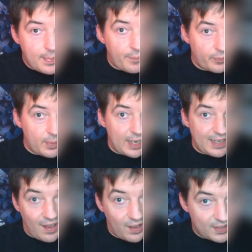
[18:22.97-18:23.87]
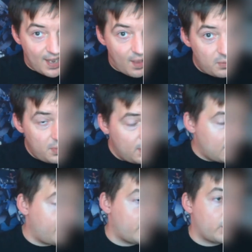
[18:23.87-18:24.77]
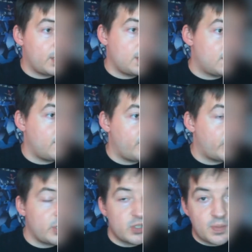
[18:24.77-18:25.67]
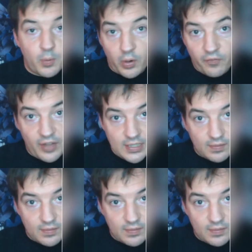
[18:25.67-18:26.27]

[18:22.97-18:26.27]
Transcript: from getting knocked down if you're gonna use the more offensive